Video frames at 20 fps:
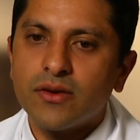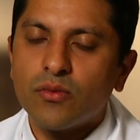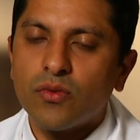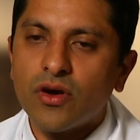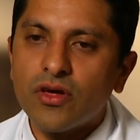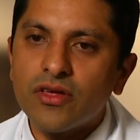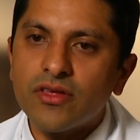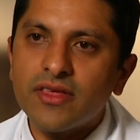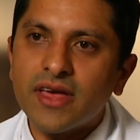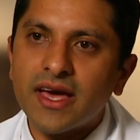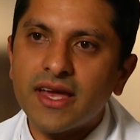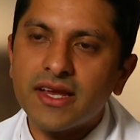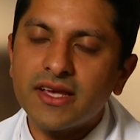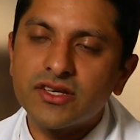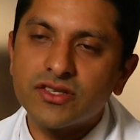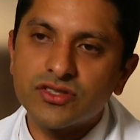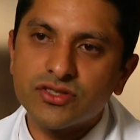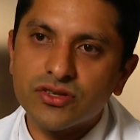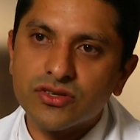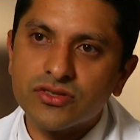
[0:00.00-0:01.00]
Whether that
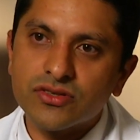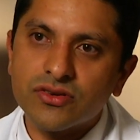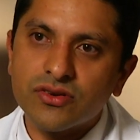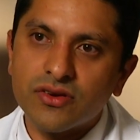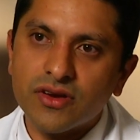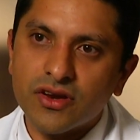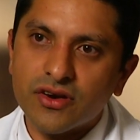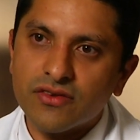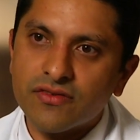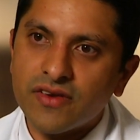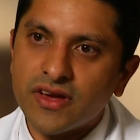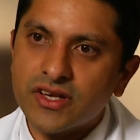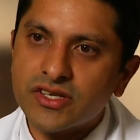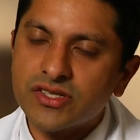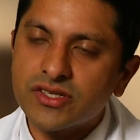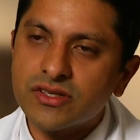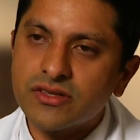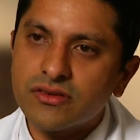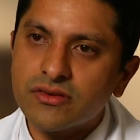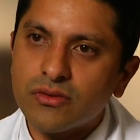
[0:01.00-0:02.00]
is surgical
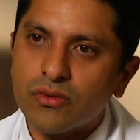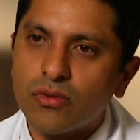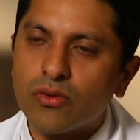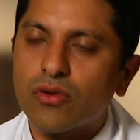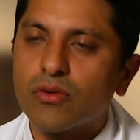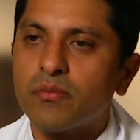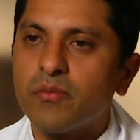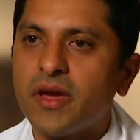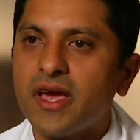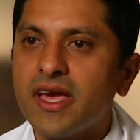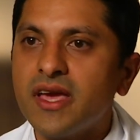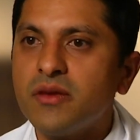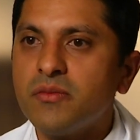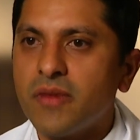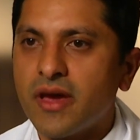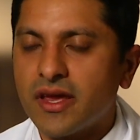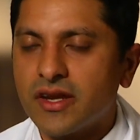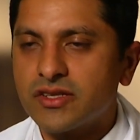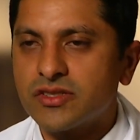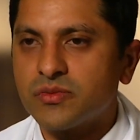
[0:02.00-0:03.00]
intervention or pain
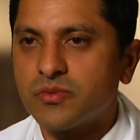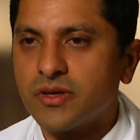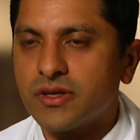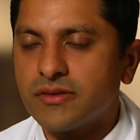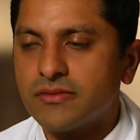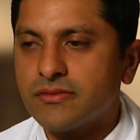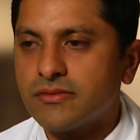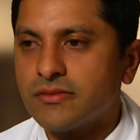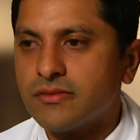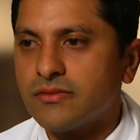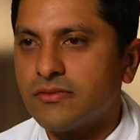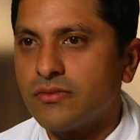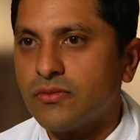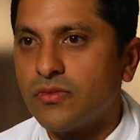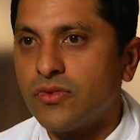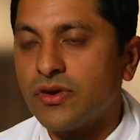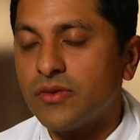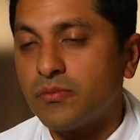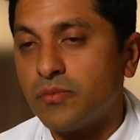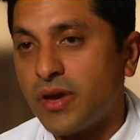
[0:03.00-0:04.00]
management,
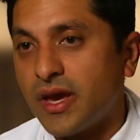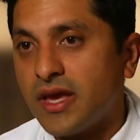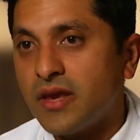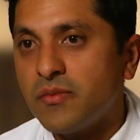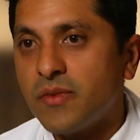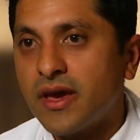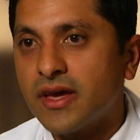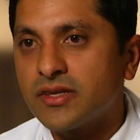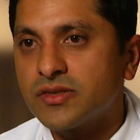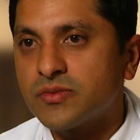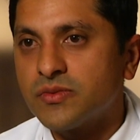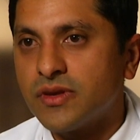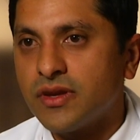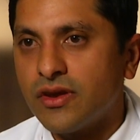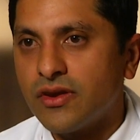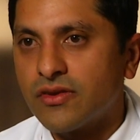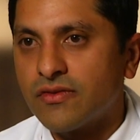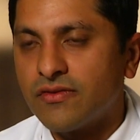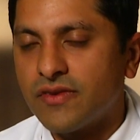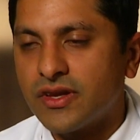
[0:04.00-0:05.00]
with pain management
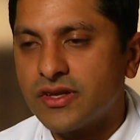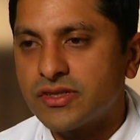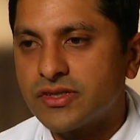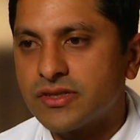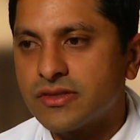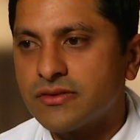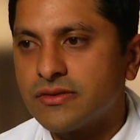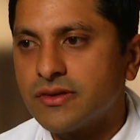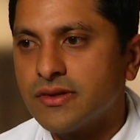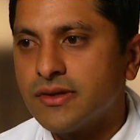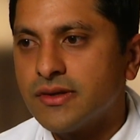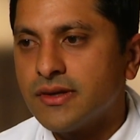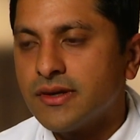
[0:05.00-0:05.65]
intervention,